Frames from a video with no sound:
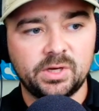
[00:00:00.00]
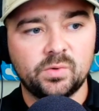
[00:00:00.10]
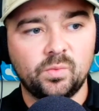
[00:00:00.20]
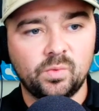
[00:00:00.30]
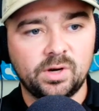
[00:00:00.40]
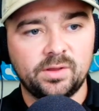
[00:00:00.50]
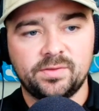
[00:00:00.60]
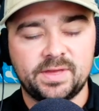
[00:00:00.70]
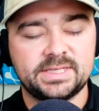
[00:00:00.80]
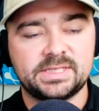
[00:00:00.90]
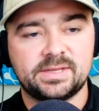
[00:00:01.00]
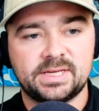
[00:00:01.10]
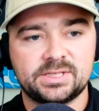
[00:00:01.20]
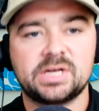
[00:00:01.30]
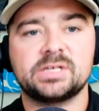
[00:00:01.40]
one of the things that they
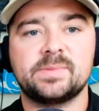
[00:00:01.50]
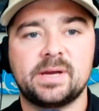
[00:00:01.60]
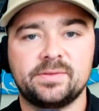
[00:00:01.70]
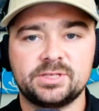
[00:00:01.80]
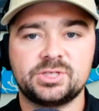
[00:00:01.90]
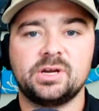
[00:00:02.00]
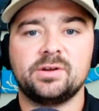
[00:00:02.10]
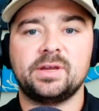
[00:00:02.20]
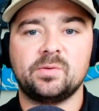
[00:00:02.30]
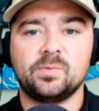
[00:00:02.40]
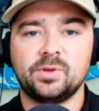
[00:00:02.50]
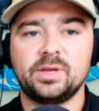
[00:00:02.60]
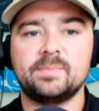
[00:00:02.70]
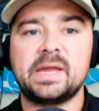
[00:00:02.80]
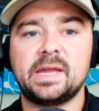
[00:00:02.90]
talked about this year and they're really
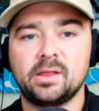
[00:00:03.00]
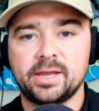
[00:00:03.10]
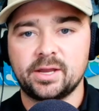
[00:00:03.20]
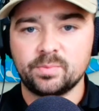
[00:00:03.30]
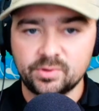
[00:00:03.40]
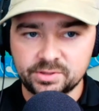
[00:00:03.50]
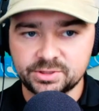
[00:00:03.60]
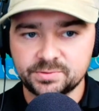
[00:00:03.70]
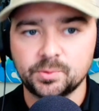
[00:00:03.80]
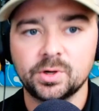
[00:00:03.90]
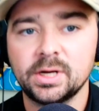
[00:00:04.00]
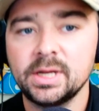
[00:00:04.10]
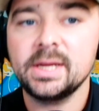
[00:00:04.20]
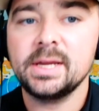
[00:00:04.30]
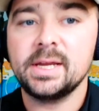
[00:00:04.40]
making like a push for
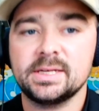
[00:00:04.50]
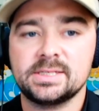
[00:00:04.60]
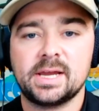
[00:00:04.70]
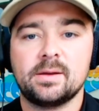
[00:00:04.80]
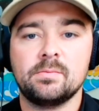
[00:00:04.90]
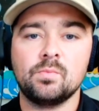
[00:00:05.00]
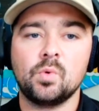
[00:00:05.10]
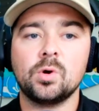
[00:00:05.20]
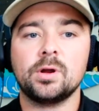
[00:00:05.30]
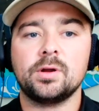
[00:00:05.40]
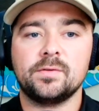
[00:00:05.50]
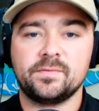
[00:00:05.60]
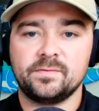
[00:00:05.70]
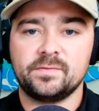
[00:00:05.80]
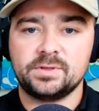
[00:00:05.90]
is that more of
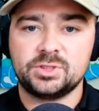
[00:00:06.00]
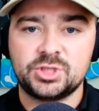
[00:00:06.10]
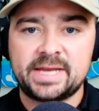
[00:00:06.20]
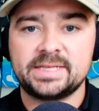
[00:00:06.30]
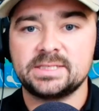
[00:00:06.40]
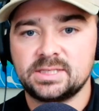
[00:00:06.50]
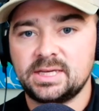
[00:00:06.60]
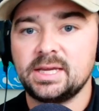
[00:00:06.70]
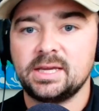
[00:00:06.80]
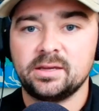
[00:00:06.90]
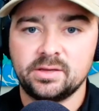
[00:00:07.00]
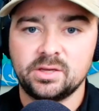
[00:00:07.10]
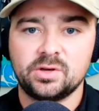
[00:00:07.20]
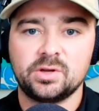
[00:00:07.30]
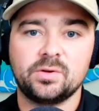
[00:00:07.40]
Gen Z,
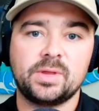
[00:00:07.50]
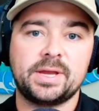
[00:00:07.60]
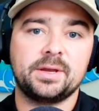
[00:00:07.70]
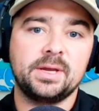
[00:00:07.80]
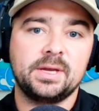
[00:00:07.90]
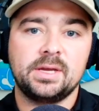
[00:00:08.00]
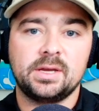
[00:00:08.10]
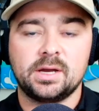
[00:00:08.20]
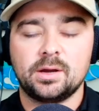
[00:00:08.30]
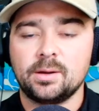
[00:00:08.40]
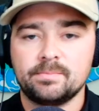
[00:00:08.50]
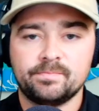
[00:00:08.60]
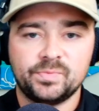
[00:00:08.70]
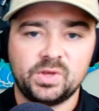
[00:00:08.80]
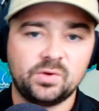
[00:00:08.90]
like
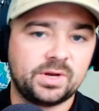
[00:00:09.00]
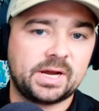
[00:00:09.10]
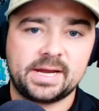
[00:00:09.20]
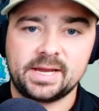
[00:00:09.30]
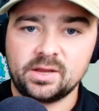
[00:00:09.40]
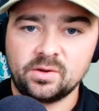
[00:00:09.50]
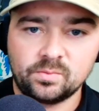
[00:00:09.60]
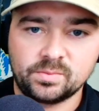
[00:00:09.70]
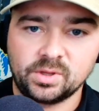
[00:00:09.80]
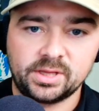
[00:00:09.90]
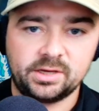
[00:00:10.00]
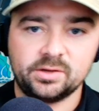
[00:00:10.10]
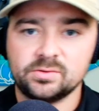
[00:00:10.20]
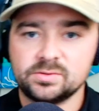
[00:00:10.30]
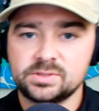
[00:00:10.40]
you and I,
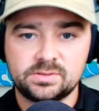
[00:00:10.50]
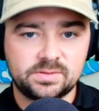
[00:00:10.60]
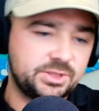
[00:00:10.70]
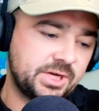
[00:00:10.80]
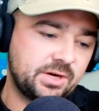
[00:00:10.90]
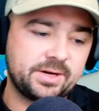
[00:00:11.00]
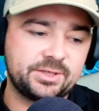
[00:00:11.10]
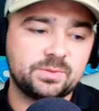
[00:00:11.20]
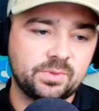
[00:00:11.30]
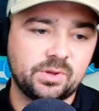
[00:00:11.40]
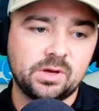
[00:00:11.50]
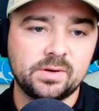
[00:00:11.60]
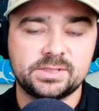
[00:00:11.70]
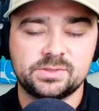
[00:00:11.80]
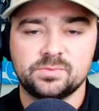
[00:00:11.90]
millennials, the generation below
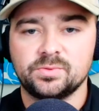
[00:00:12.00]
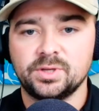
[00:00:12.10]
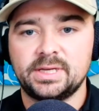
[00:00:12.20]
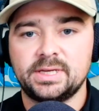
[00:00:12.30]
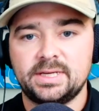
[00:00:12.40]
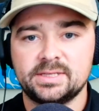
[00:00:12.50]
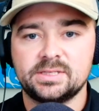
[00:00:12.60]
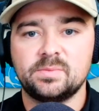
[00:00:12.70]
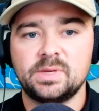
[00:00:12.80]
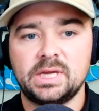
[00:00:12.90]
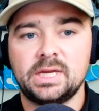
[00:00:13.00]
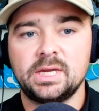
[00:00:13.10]
us, really need to be